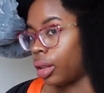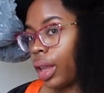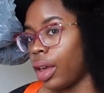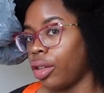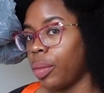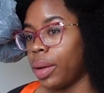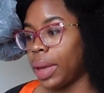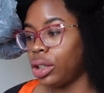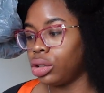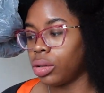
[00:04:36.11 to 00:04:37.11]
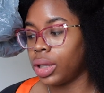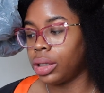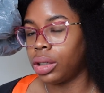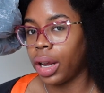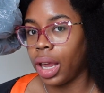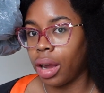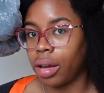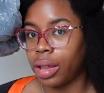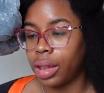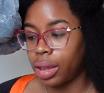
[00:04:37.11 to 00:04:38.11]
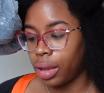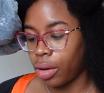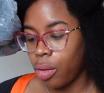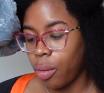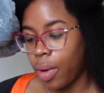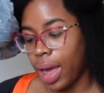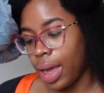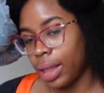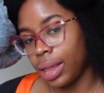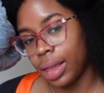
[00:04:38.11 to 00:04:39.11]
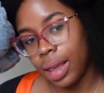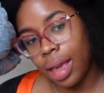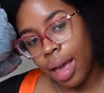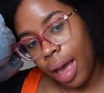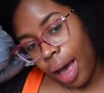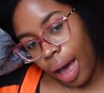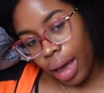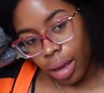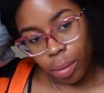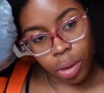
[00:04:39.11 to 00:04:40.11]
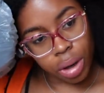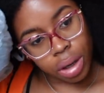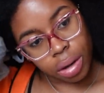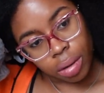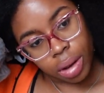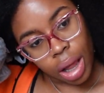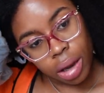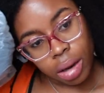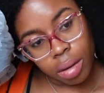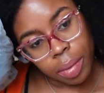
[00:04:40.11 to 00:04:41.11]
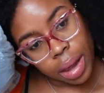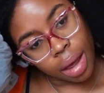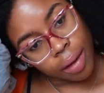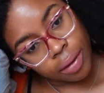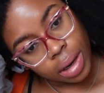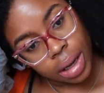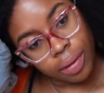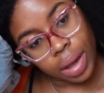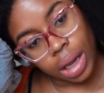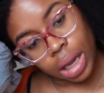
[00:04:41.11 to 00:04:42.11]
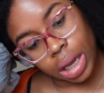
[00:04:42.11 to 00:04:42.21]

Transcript: now you want to make sure that your hair is still wet. I am going to use a little bit of leave-in